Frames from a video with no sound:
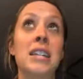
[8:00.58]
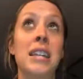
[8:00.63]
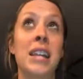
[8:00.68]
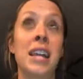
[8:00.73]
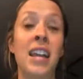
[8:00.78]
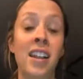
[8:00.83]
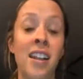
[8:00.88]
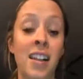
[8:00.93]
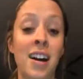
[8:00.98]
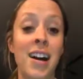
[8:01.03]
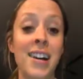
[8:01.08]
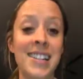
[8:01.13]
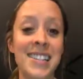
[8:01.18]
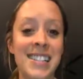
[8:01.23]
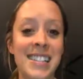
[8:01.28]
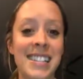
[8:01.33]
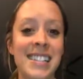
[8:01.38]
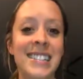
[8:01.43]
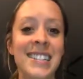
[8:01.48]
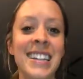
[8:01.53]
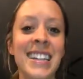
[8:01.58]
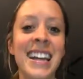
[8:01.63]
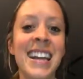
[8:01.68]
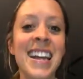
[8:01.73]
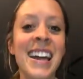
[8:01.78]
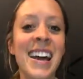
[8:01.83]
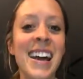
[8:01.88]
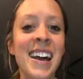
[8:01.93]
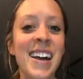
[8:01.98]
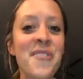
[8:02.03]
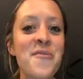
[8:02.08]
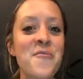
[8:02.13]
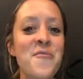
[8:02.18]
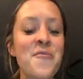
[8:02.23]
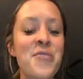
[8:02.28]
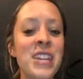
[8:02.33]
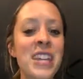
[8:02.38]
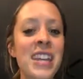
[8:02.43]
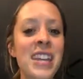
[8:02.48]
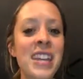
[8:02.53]
to kill us,
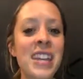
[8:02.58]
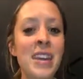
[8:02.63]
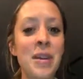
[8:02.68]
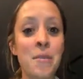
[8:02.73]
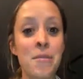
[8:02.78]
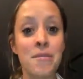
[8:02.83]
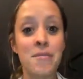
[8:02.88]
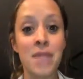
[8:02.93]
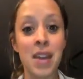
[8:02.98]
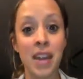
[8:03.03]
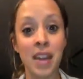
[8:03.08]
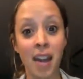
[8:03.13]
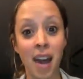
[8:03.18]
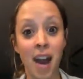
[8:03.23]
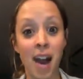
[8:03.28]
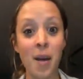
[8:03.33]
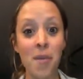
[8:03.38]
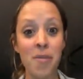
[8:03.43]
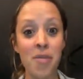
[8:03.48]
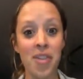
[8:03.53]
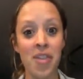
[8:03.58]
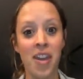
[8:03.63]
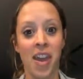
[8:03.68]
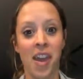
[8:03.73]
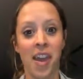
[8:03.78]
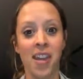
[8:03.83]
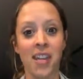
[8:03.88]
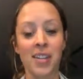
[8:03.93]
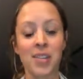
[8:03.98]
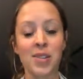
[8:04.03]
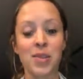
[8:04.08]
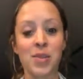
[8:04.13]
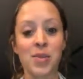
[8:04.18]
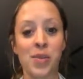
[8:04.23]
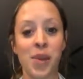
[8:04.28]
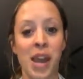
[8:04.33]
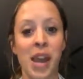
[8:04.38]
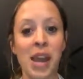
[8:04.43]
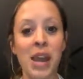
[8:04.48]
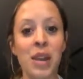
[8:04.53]
we make up things,
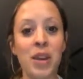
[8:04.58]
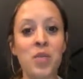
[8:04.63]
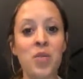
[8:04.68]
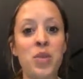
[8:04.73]
right?